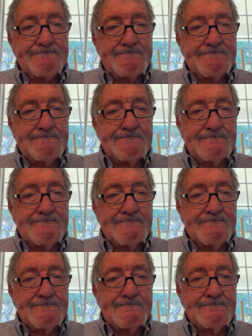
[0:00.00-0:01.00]

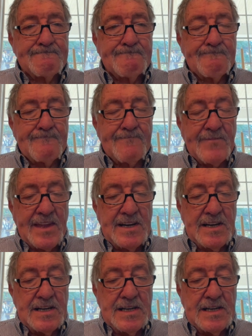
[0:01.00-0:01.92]
Nothing is said.